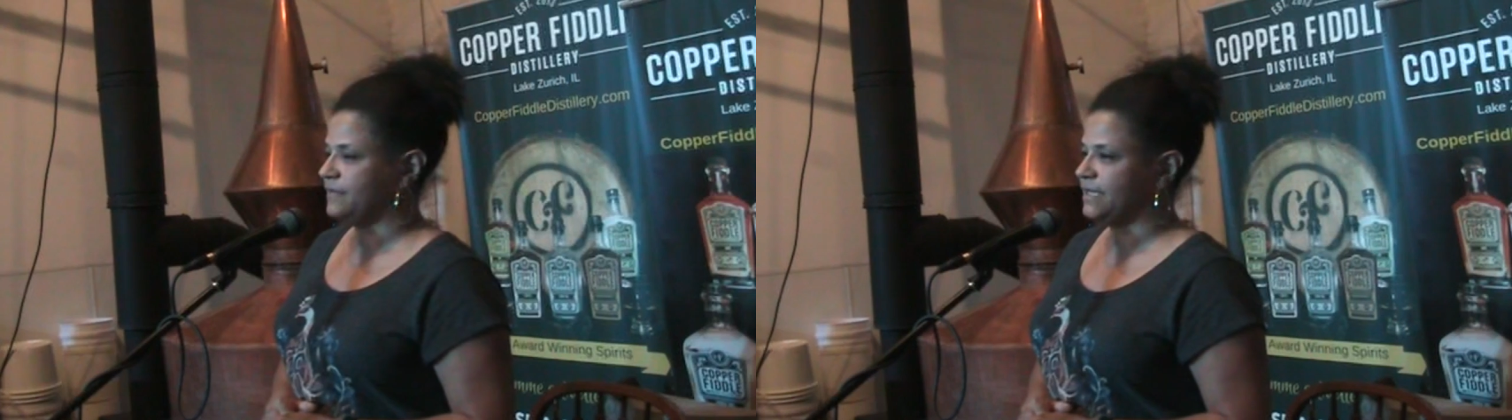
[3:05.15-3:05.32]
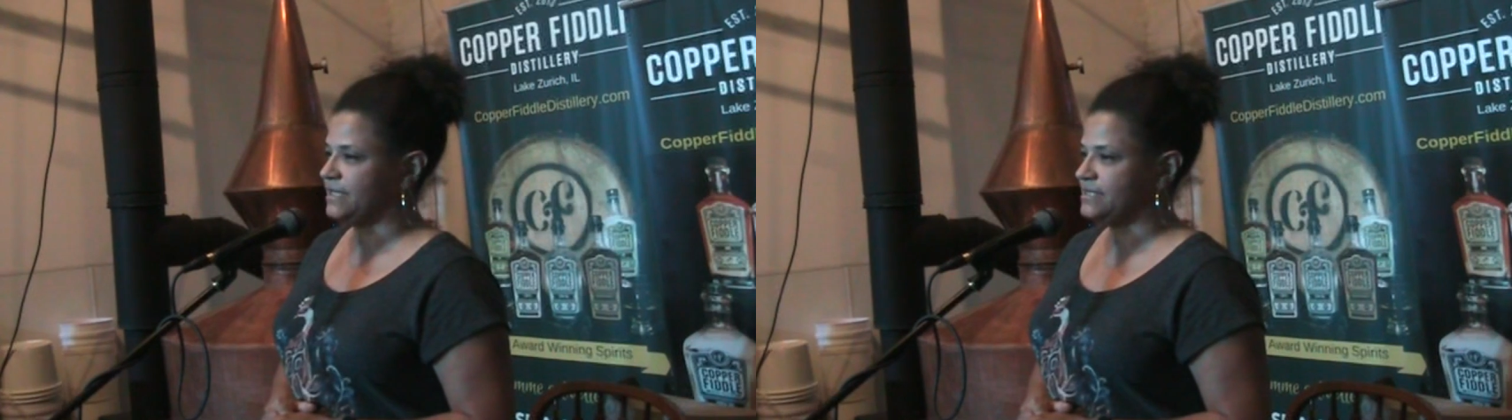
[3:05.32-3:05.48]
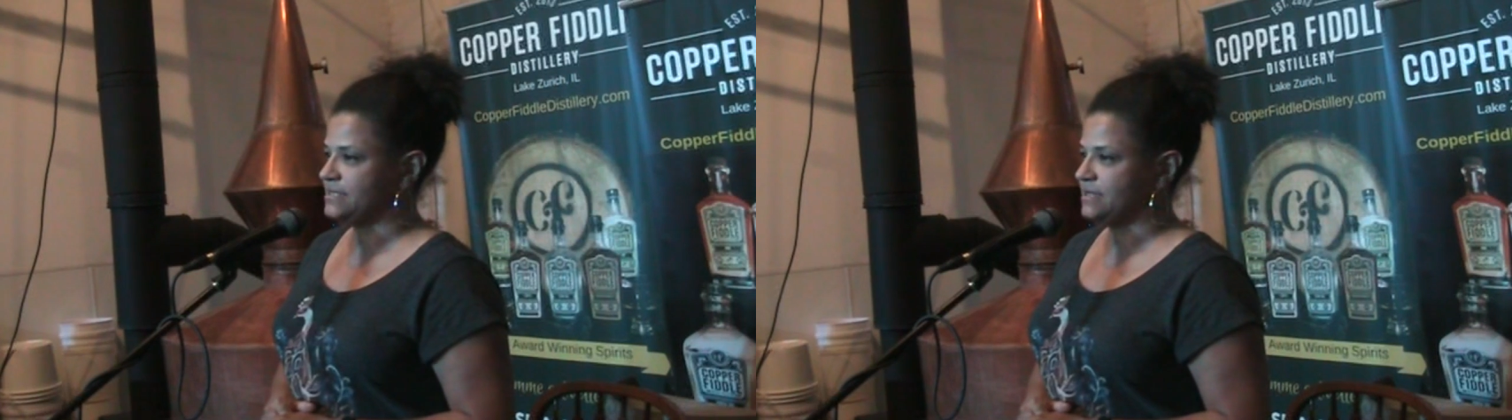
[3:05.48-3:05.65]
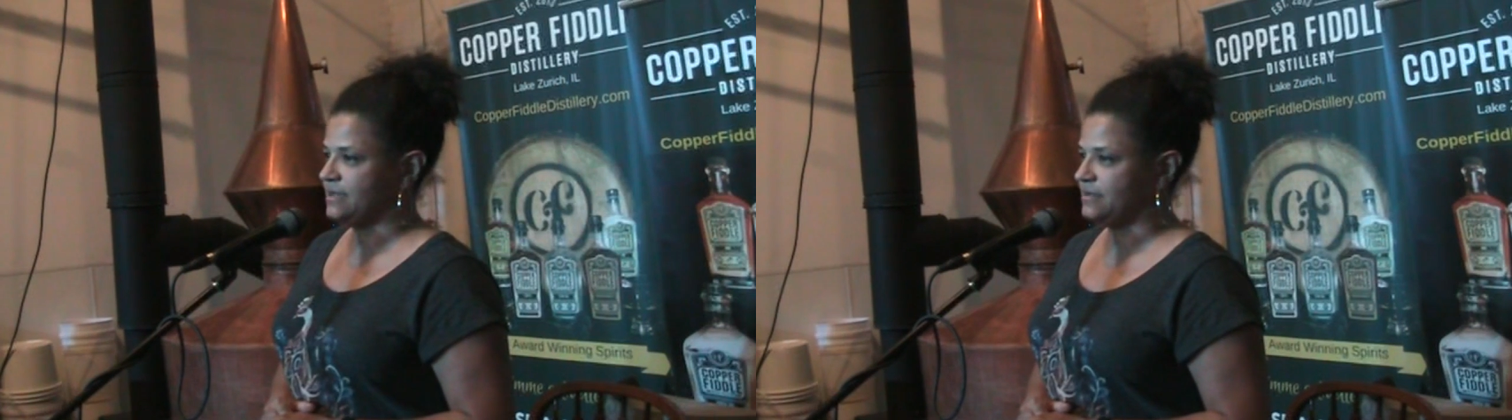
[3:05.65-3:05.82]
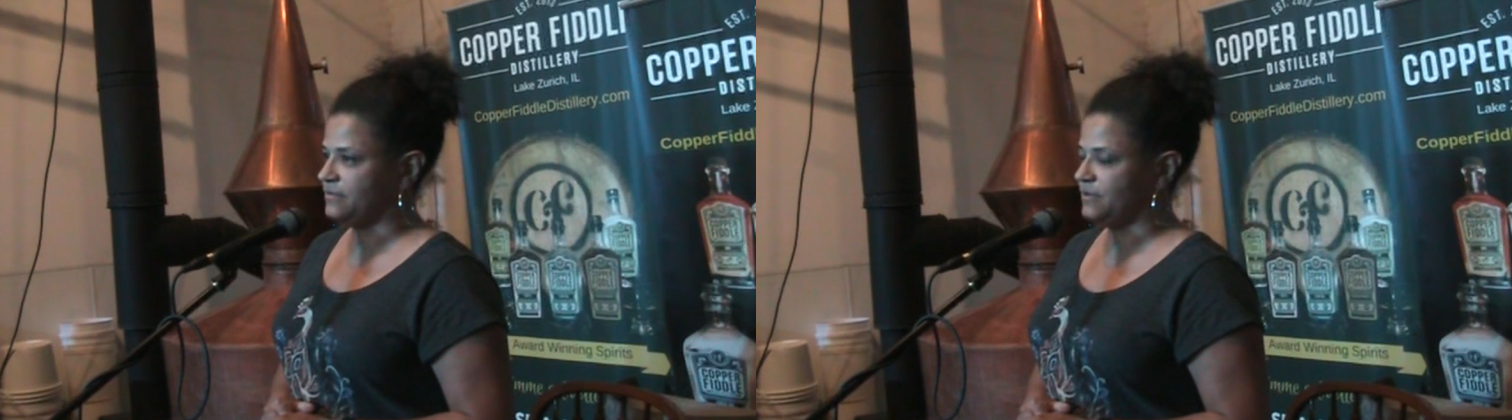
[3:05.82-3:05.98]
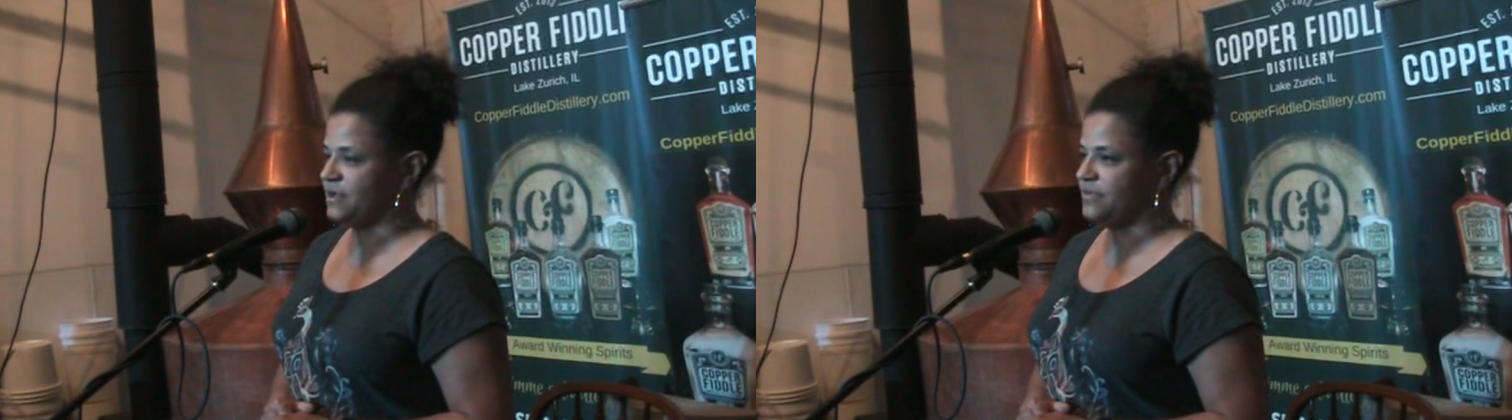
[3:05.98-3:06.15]
And
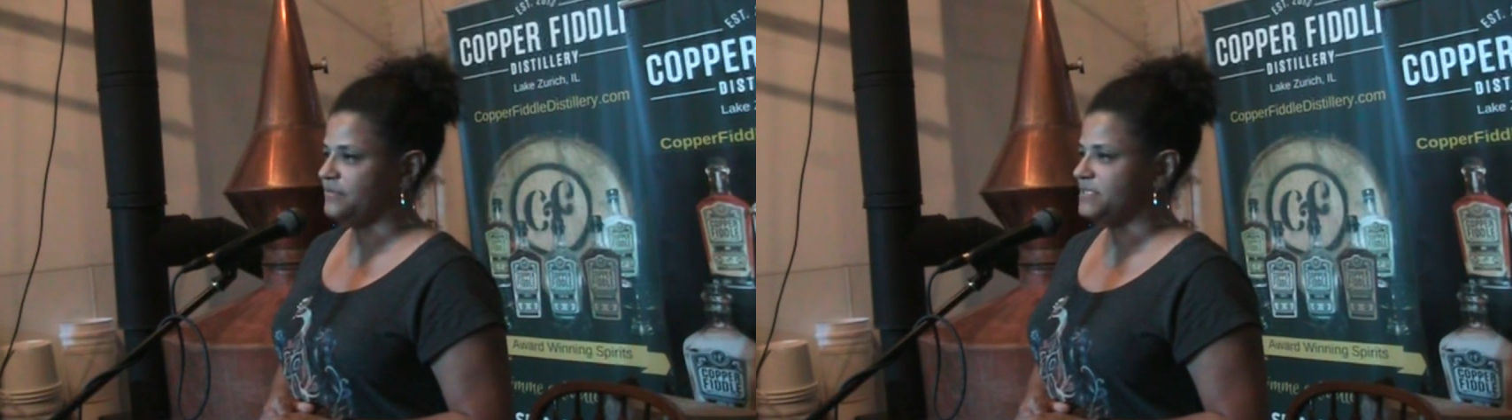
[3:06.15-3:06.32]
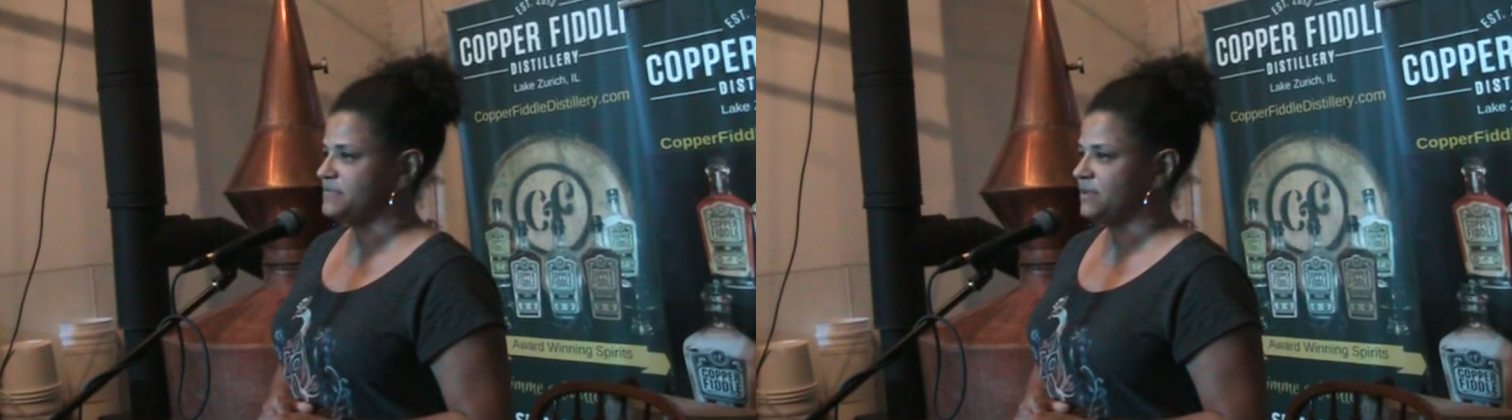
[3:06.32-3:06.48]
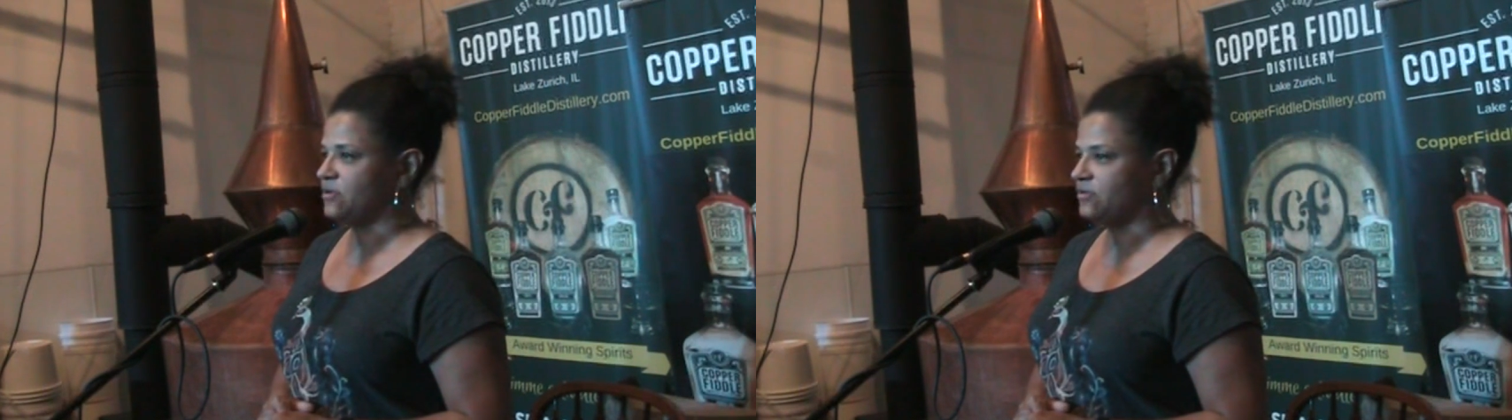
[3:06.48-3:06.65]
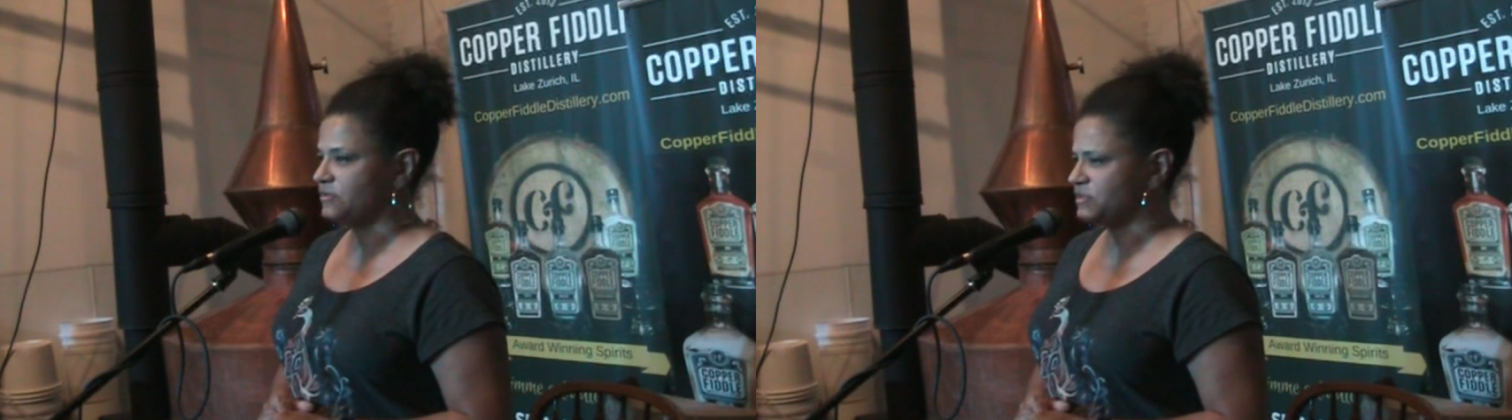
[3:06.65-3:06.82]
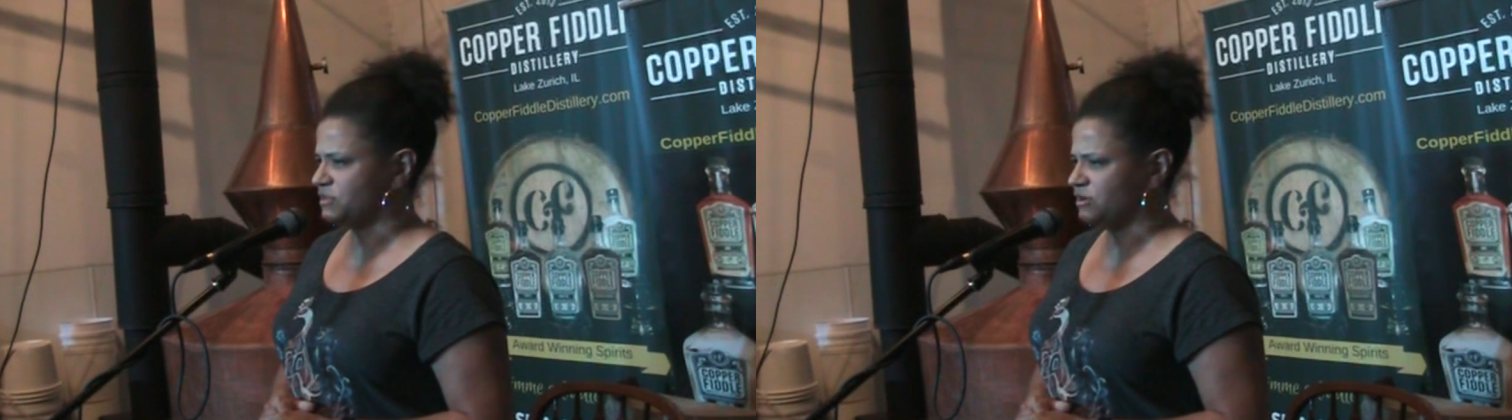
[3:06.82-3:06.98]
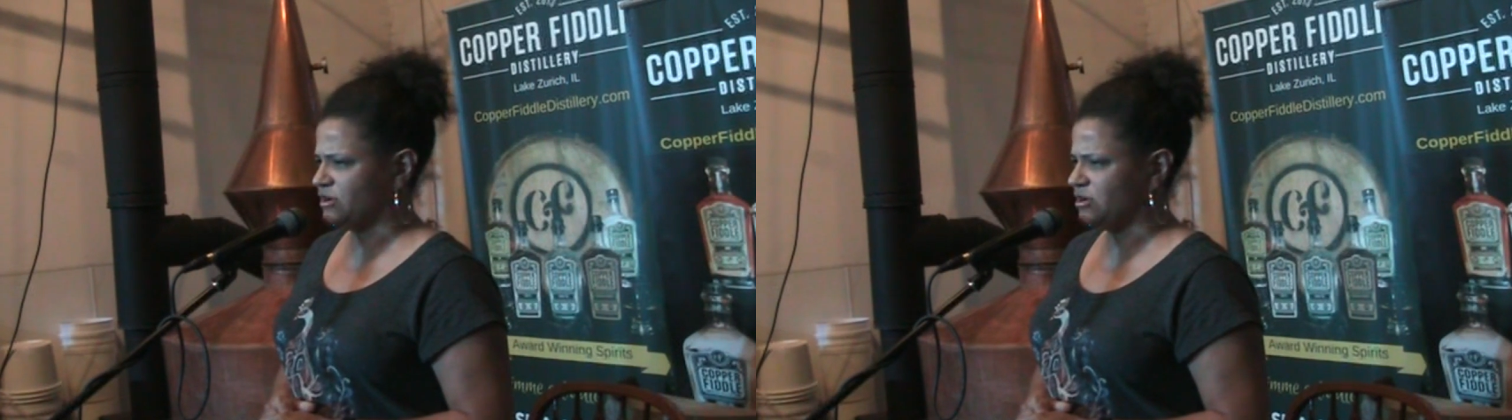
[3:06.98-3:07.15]
we all had these big holes
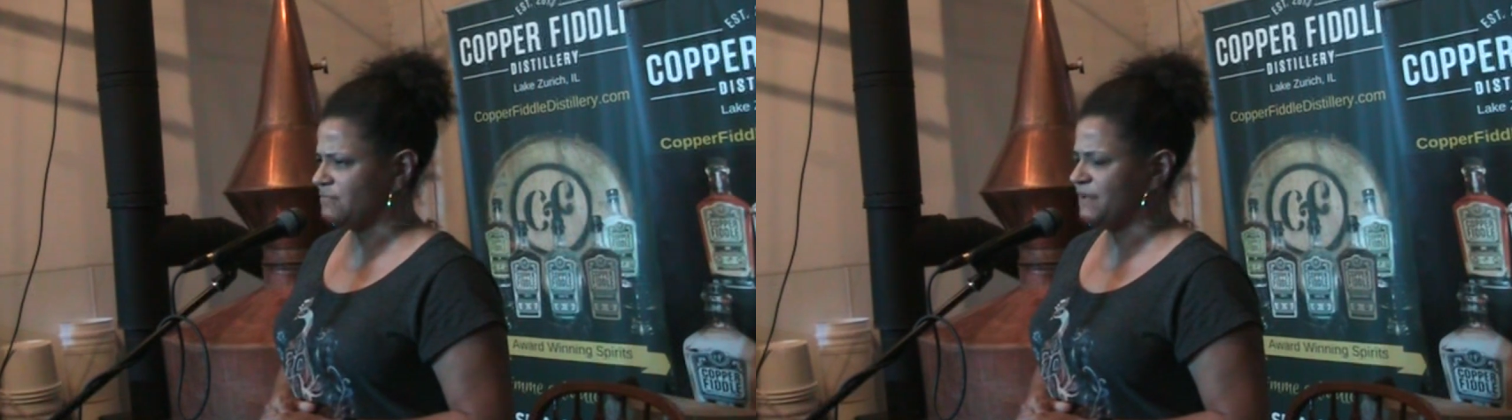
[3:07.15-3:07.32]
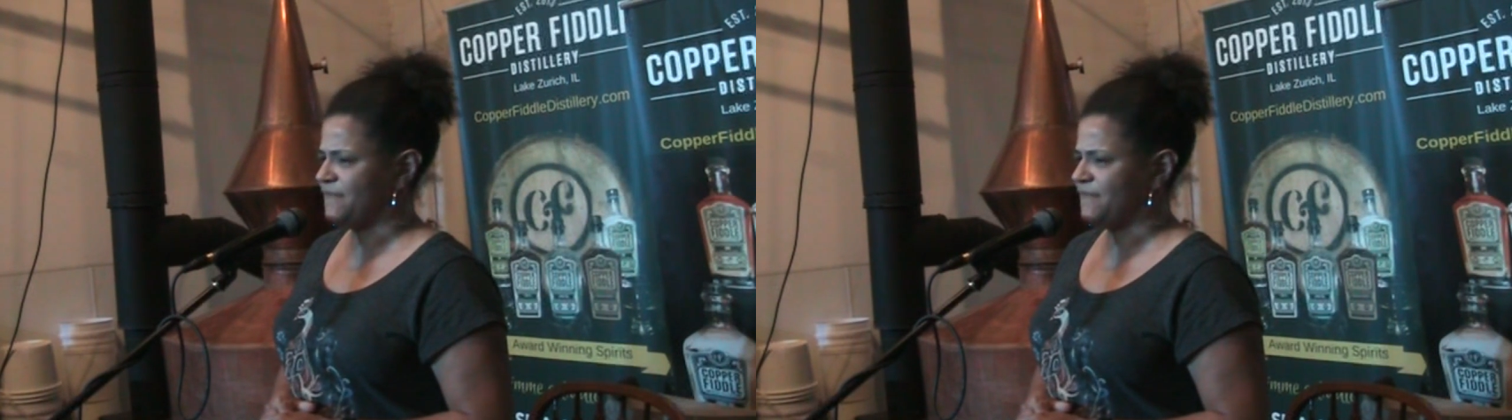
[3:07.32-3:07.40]
in our heart.